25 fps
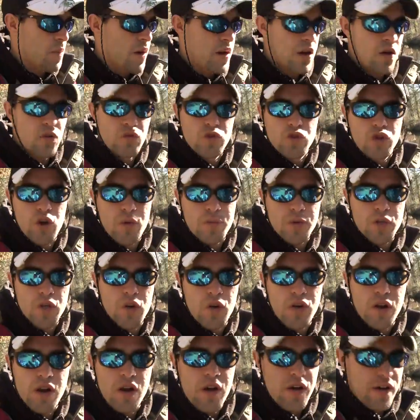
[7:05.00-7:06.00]
my little drop
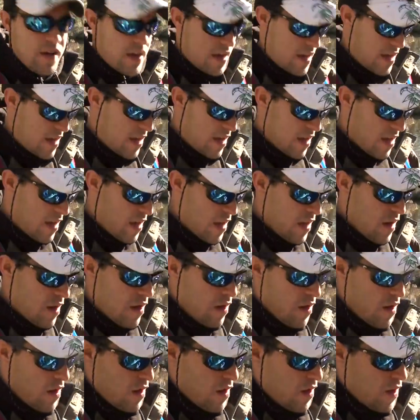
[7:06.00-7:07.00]
shot lure here,
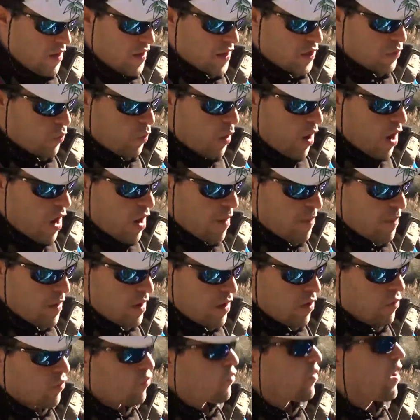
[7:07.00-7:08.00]
this worm,
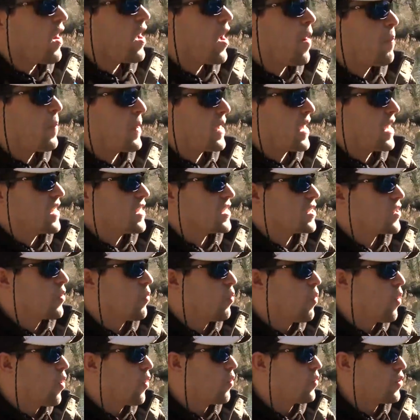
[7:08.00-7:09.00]
right up against the
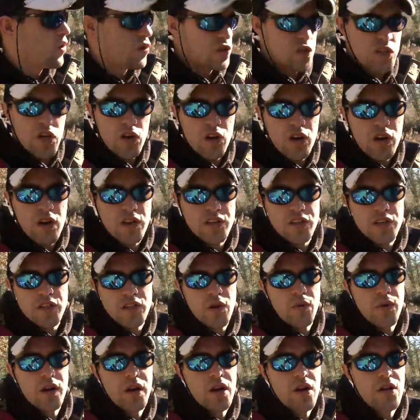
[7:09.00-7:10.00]
wall, not too close, I
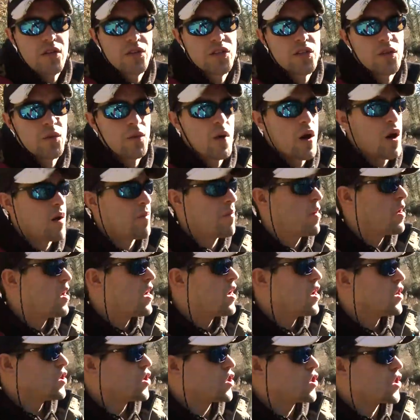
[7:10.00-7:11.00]
don't want to lose the worm,
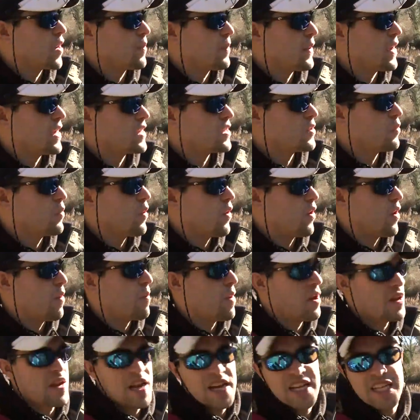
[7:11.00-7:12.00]
just up against the wall. I
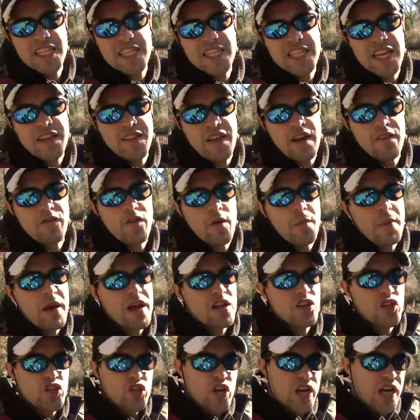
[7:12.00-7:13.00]
might let it sit there for a bit
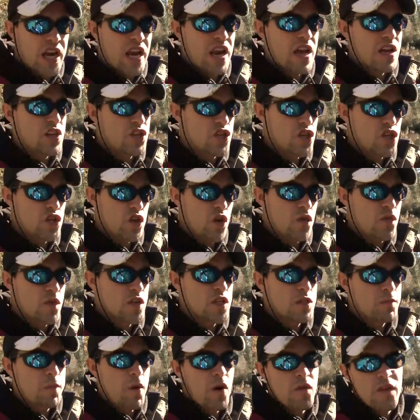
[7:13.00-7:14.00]
and jiggle it just on the
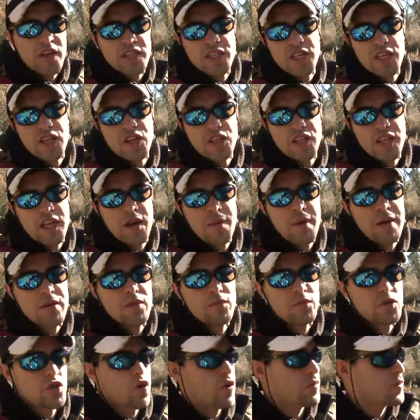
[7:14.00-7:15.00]
spot. That's the good thing about
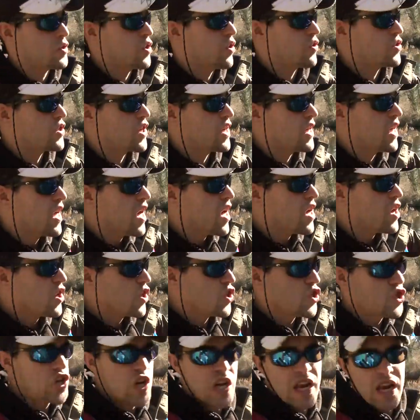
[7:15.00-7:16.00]
drop shotting,
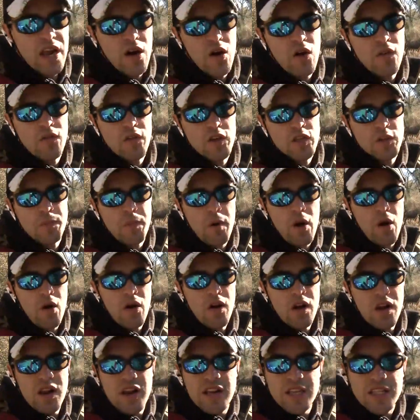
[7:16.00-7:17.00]
you can jiggle it on the spot.
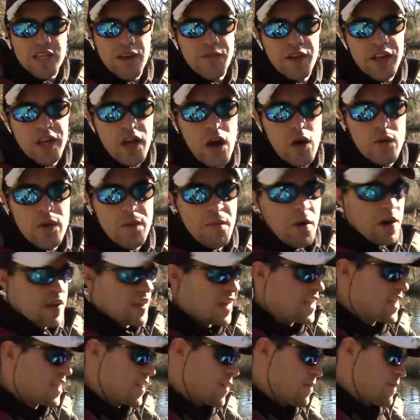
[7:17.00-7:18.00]
Let's give it a go, we might
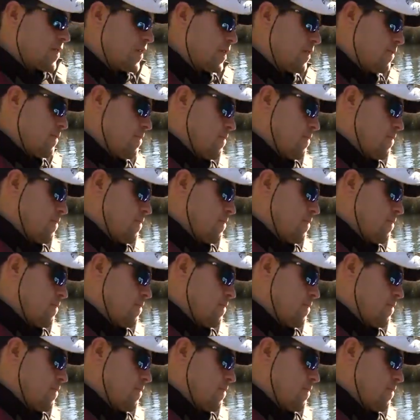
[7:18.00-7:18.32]
get something.